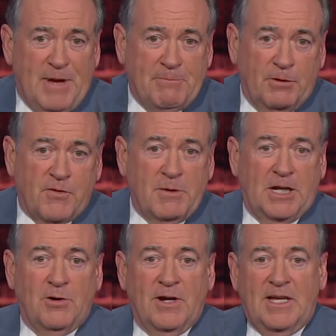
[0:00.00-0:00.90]
people from
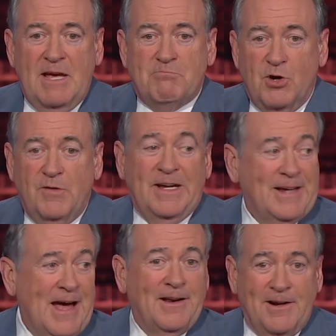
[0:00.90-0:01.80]
Illinois keep
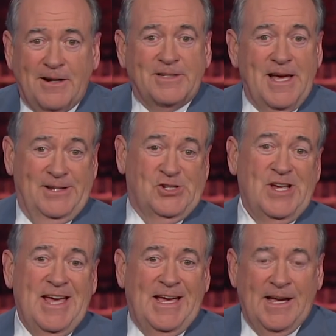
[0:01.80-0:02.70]
moving down here to
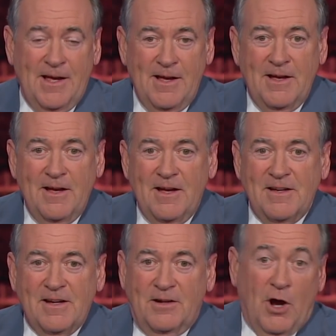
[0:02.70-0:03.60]
Tennessee.
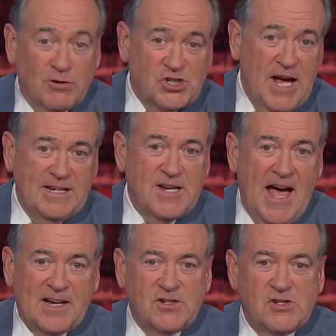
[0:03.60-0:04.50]
No state
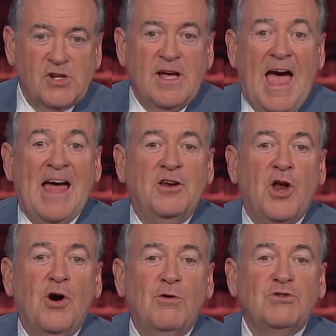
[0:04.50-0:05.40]
taxes
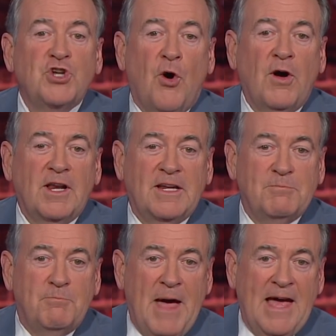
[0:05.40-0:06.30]
and no
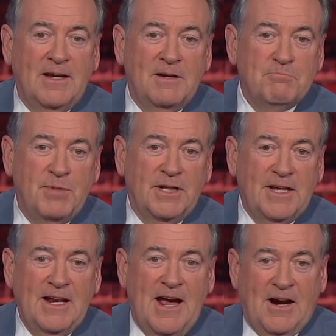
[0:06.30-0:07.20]
toilet bandit
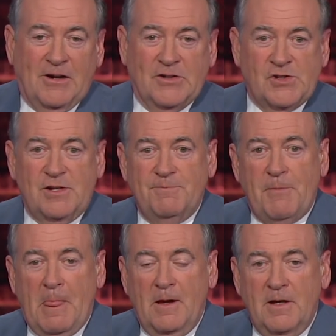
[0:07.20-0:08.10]
billionaires.
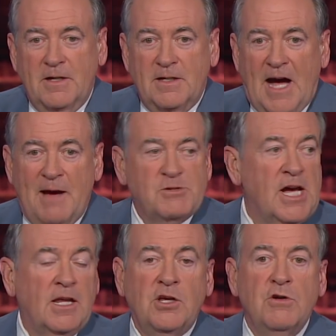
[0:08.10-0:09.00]
I'm
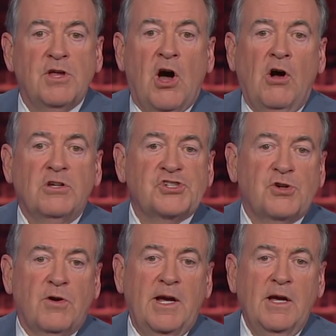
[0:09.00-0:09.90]
telling you, the whole
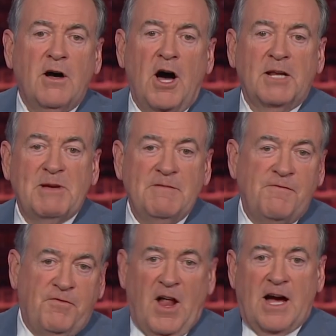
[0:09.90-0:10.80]
story ought to be
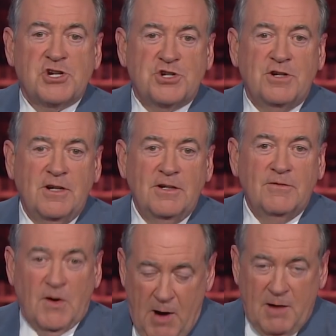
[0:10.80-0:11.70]
flushed
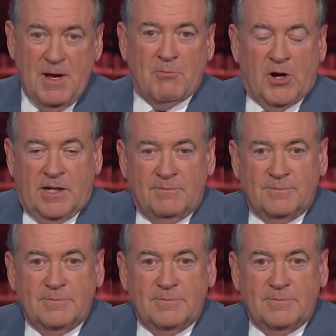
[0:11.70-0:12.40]
from our memory.